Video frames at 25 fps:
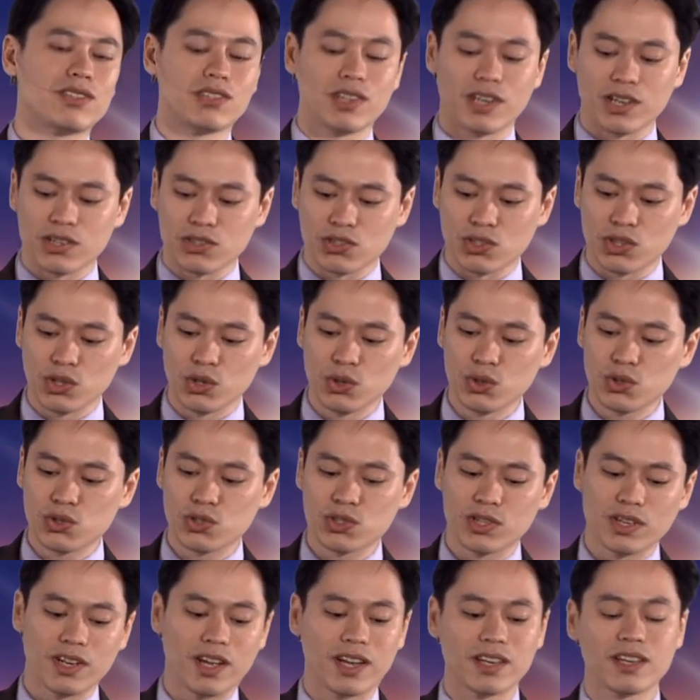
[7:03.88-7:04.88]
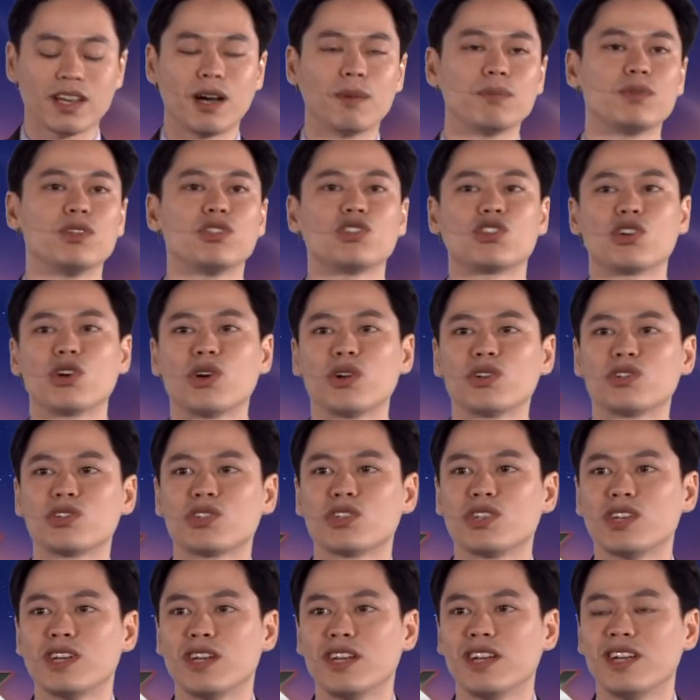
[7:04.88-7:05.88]
as an excuse to not come to
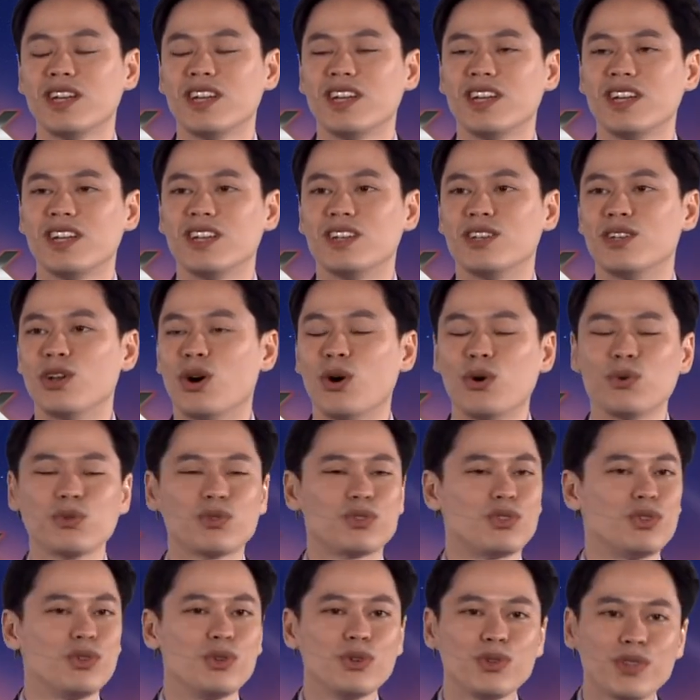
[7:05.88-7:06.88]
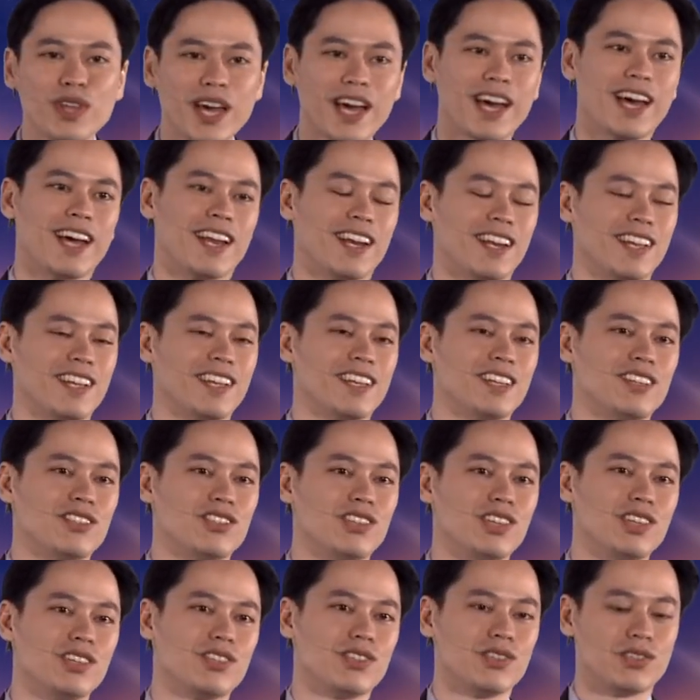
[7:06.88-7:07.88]
church. Don't do that.
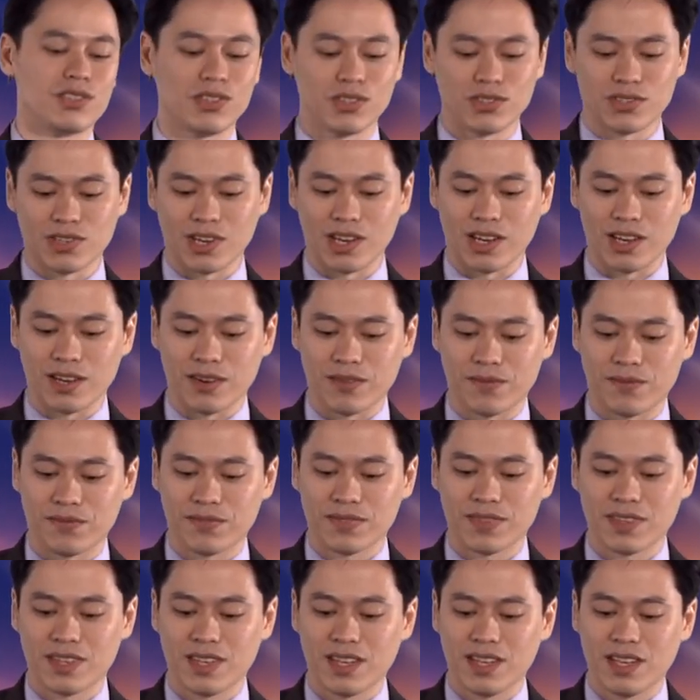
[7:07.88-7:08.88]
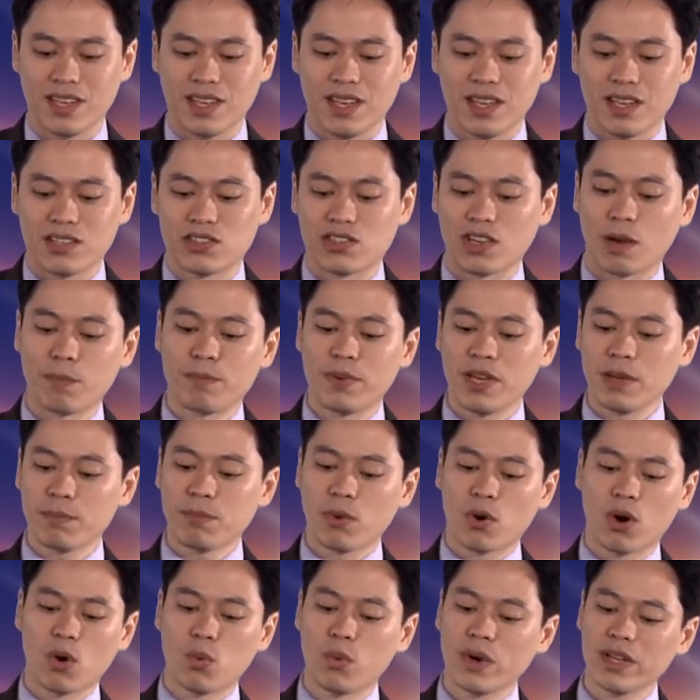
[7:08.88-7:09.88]
Jesus is saying. Some
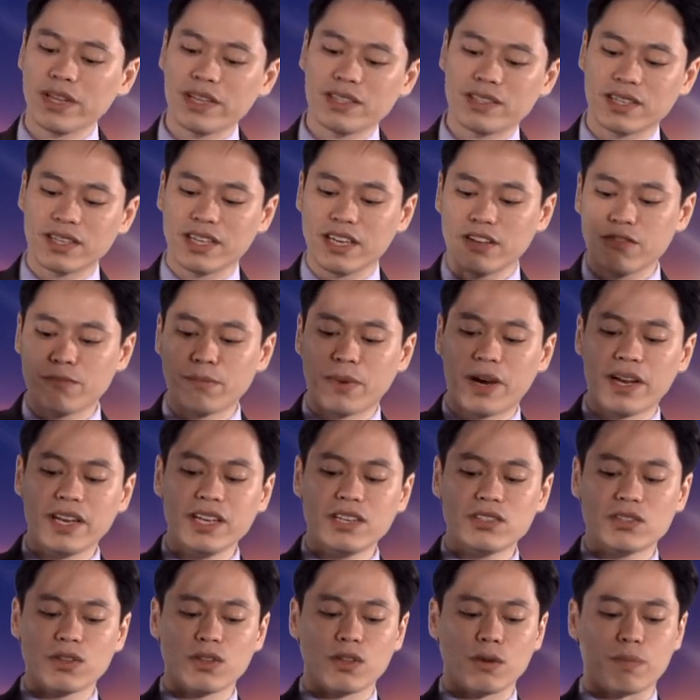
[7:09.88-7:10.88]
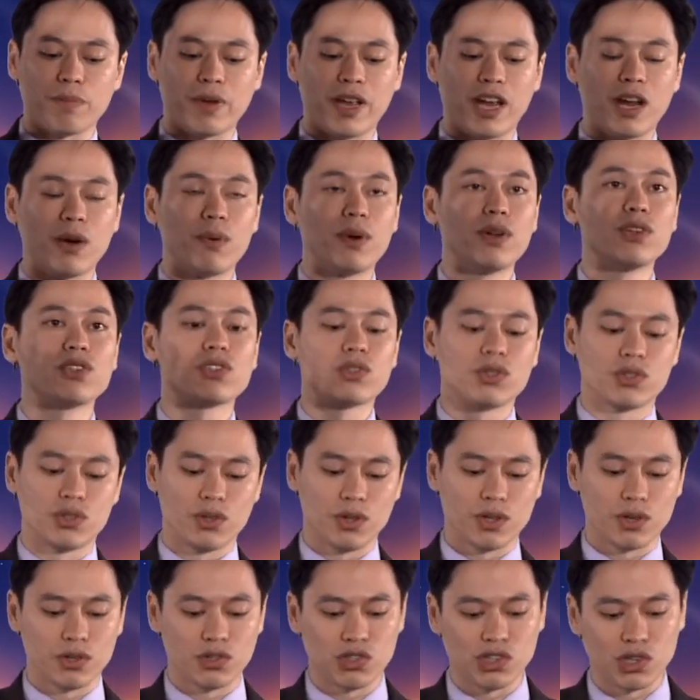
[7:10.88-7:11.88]
people are willing to give money to their parents or
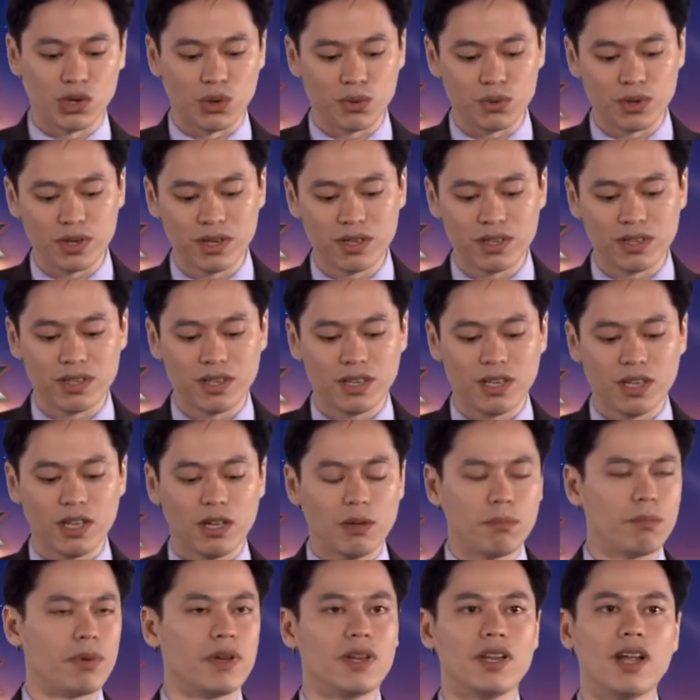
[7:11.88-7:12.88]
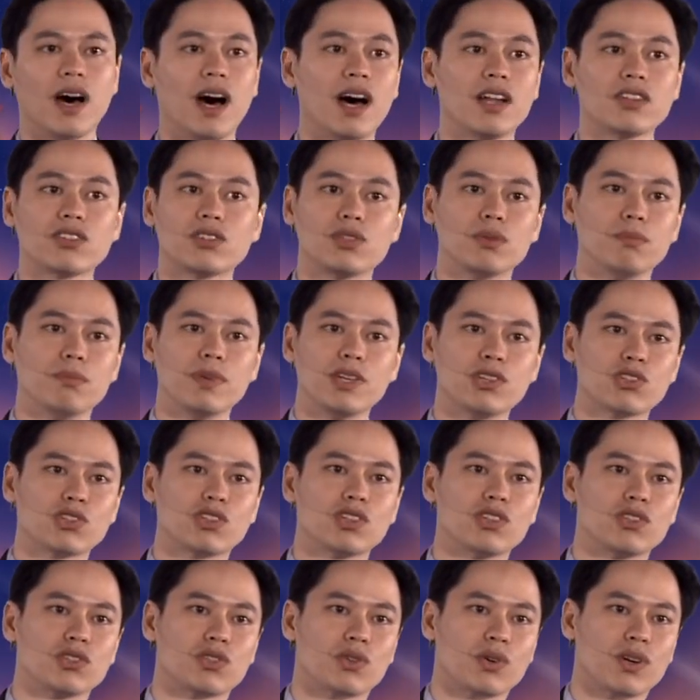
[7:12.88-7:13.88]
to their children, but not to
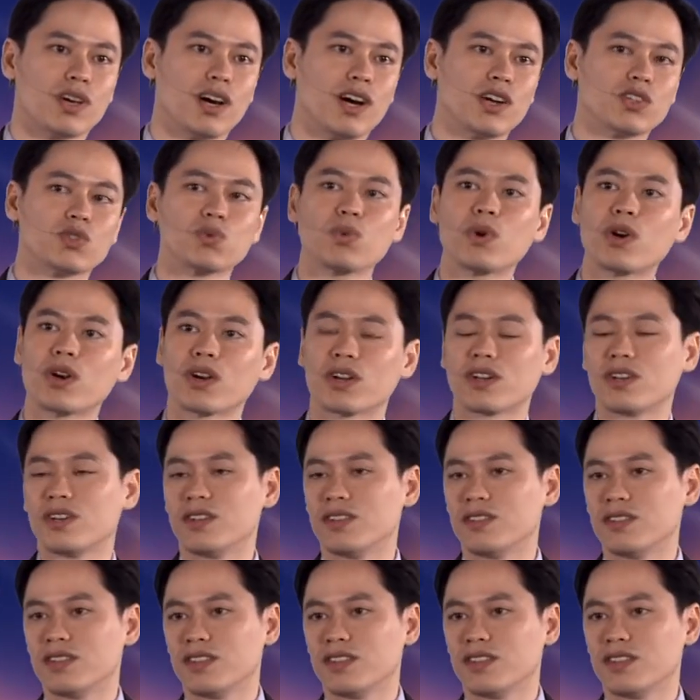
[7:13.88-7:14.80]
missions or God's work.